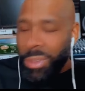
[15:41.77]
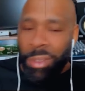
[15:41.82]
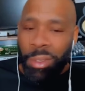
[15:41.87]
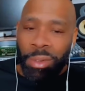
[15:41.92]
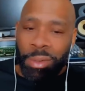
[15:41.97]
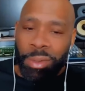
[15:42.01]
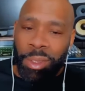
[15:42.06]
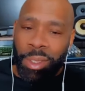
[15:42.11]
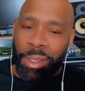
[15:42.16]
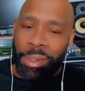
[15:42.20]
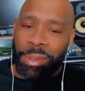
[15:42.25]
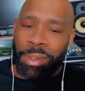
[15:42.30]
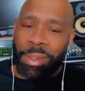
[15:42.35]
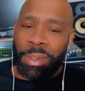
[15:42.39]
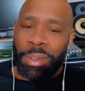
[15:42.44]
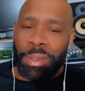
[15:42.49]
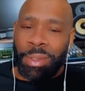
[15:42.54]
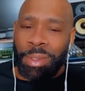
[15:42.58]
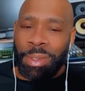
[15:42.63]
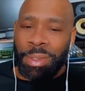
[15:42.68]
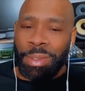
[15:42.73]
Okay, is
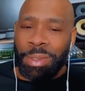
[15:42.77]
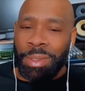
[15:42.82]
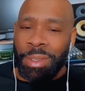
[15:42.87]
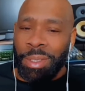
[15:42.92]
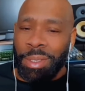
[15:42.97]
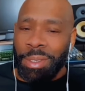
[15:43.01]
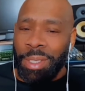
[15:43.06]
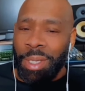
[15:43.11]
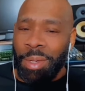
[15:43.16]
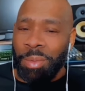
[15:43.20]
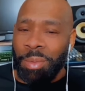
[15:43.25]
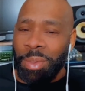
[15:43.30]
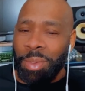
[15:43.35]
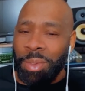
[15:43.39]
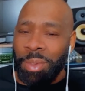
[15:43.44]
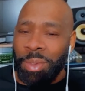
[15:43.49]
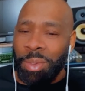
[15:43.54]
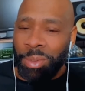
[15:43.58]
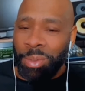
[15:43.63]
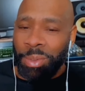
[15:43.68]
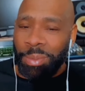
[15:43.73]
that what we're
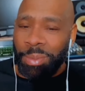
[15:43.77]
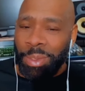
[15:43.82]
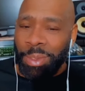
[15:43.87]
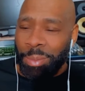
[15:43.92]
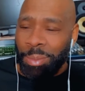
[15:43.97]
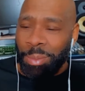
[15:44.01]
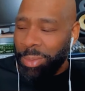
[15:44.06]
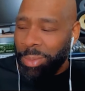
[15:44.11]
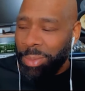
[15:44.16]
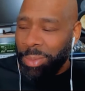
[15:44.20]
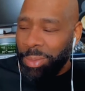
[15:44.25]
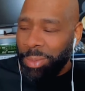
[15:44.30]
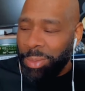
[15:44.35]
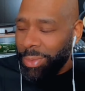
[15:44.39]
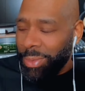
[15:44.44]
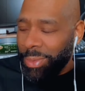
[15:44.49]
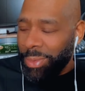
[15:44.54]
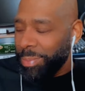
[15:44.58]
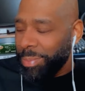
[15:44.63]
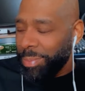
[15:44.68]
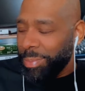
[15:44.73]
going to do? We're
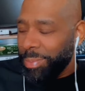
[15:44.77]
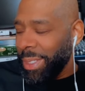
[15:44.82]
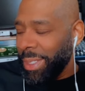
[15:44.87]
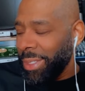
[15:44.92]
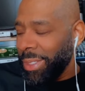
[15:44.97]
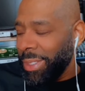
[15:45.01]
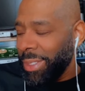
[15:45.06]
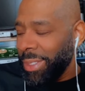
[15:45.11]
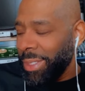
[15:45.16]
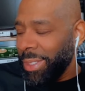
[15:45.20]
going to be in a